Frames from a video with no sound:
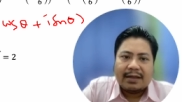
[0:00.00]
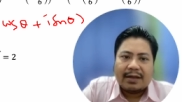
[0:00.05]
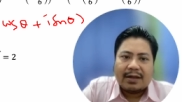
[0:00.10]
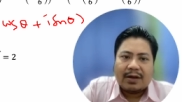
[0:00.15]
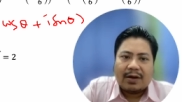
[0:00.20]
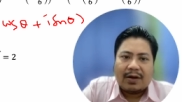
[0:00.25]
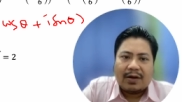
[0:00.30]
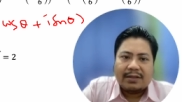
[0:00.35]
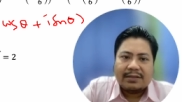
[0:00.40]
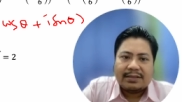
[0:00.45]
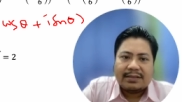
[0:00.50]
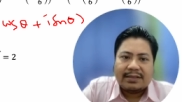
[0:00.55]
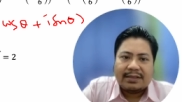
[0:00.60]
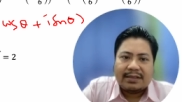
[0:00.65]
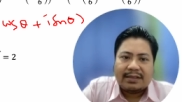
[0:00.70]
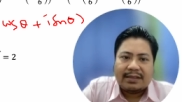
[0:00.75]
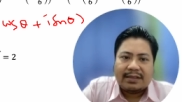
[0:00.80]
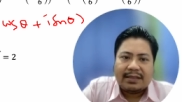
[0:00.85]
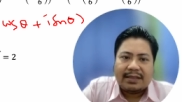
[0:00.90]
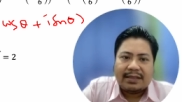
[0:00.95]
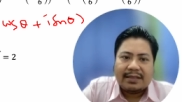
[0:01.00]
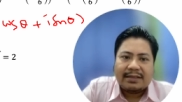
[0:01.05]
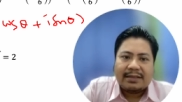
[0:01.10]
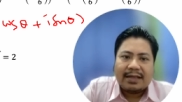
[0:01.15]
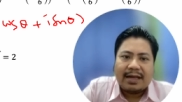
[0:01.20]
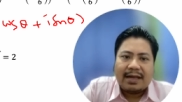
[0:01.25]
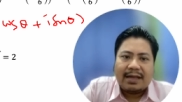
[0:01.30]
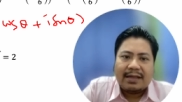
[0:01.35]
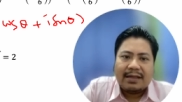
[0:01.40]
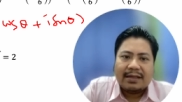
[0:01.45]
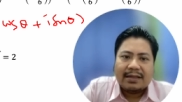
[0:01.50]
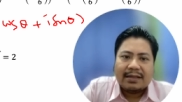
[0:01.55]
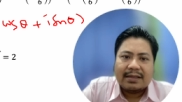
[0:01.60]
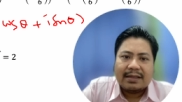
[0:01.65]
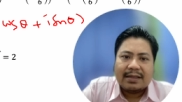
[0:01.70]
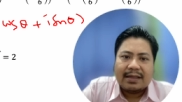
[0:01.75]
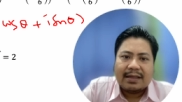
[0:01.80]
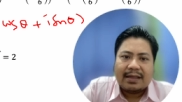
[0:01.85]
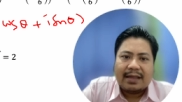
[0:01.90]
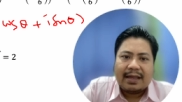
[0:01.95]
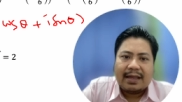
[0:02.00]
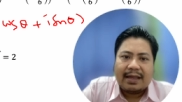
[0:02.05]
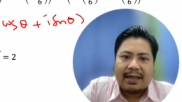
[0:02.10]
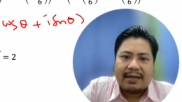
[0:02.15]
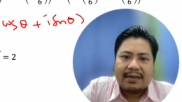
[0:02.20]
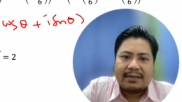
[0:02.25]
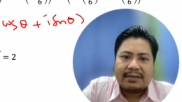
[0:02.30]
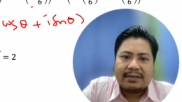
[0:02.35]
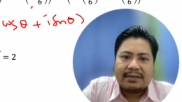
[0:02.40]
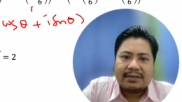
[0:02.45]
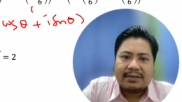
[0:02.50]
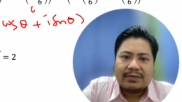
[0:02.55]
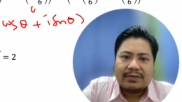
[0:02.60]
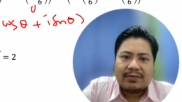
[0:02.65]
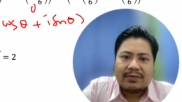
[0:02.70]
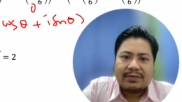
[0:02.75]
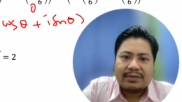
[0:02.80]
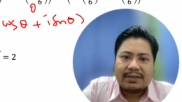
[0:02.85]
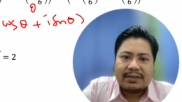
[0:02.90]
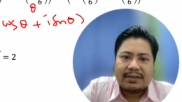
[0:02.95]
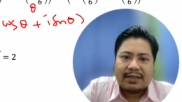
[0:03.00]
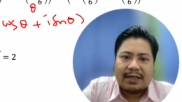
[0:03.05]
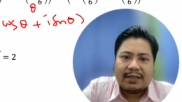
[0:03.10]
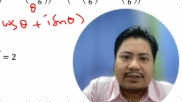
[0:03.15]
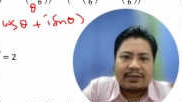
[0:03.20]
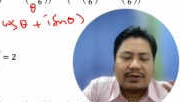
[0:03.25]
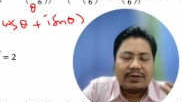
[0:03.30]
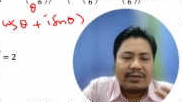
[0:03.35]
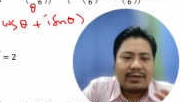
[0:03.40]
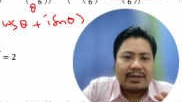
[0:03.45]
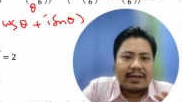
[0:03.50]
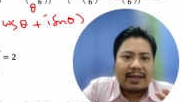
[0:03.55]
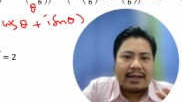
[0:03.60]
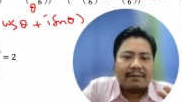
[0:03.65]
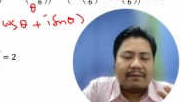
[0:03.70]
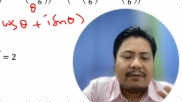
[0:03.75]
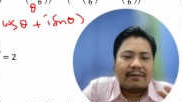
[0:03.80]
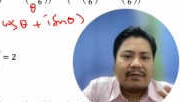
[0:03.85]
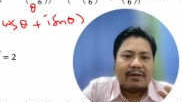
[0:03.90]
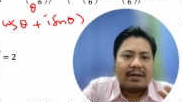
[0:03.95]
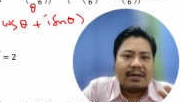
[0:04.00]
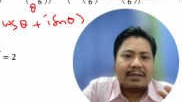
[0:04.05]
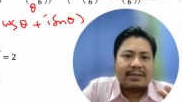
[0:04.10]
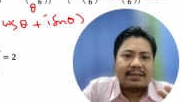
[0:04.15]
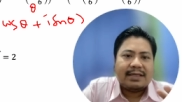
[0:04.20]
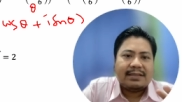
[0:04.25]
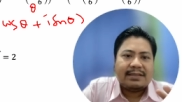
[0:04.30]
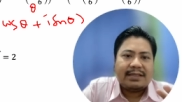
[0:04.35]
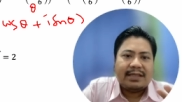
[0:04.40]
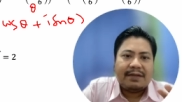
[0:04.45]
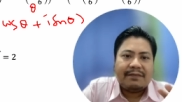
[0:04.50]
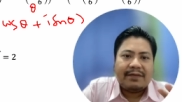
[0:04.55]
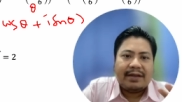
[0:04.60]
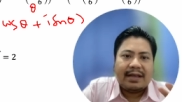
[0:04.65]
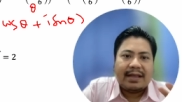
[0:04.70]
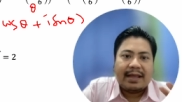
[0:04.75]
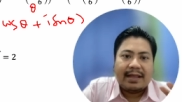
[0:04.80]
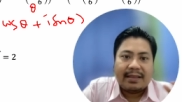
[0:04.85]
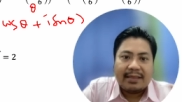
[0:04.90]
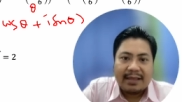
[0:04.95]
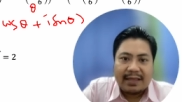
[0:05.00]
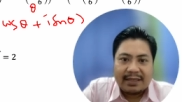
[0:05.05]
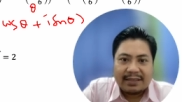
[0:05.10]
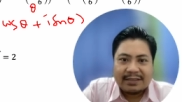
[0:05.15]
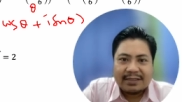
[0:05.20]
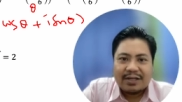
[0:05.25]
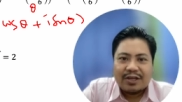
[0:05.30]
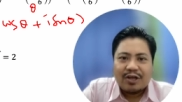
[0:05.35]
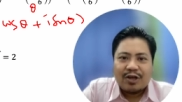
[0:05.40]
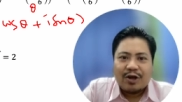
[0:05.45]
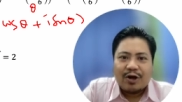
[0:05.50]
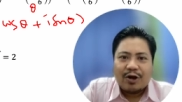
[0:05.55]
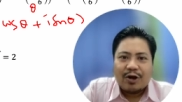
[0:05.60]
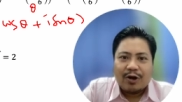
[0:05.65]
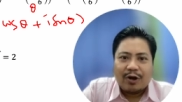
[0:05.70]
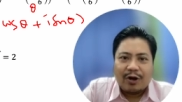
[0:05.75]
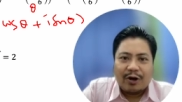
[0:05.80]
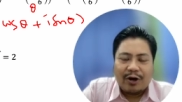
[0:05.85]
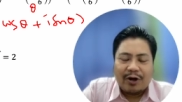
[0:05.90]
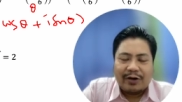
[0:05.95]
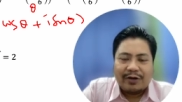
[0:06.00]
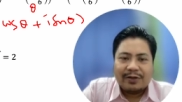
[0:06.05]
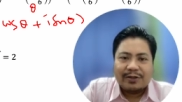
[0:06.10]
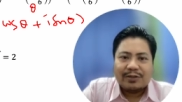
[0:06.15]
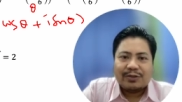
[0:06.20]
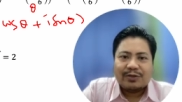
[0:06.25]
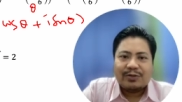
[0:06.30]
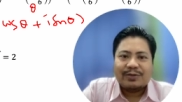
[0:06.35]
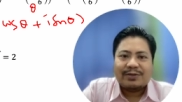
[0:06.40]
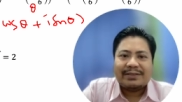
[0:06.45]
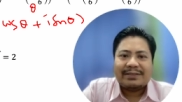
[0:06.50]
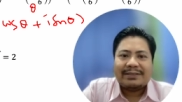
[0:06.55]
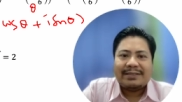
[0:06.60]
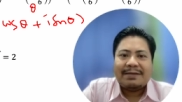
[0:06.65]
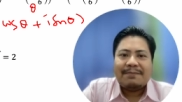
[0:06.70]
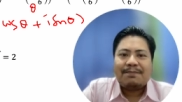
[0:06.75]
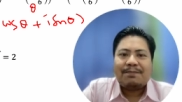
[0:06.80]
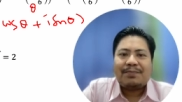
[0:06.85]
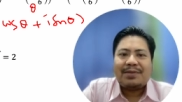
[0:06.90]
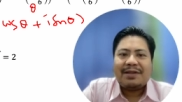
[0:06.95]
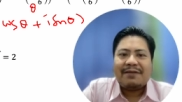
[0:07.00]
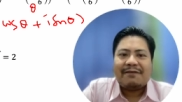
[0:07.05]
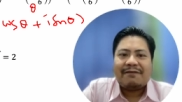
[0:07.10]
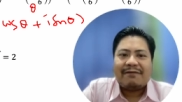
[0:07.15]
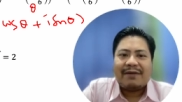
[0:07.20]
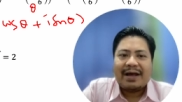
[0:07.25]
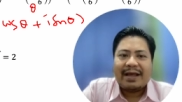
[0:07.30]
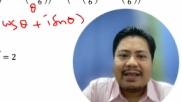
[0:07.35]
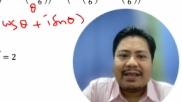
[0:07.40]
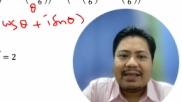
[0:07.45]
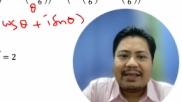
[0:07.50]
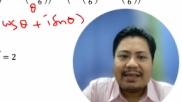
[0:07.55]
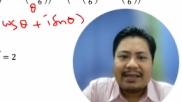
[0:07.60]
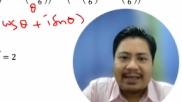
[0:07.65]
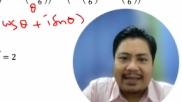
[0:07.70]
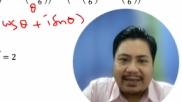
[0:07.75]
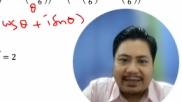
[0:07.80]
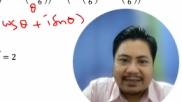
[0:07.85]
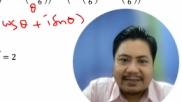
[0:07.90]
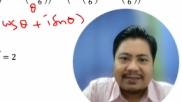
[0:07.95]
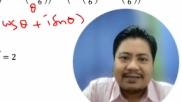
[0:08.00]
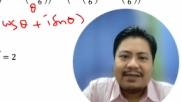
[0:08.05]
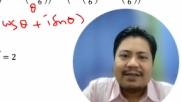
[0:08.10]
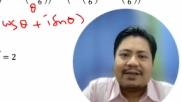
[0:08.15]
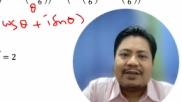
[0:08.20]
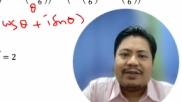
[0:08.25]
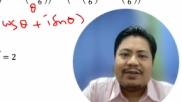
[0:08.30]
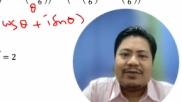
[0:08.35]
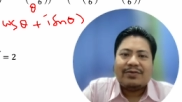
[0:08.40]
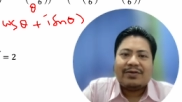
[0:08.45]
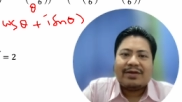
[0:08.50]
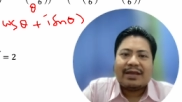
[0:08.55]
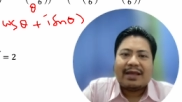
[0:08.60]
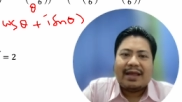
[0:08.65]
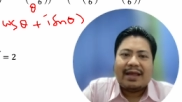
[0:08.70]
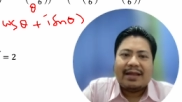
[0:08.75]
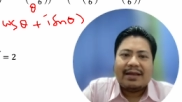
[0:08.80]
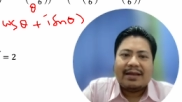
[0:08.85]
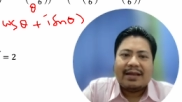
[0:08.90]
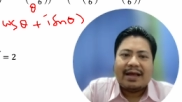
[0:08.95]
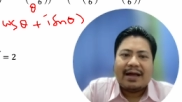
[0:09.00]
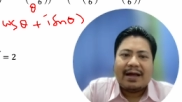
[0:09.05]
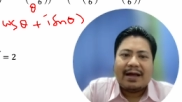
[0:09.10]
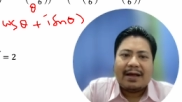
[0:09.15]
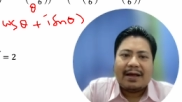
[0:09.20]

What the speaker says: cos theta, and this is cos theta. So you can just leave it like this, or to simplify it, you can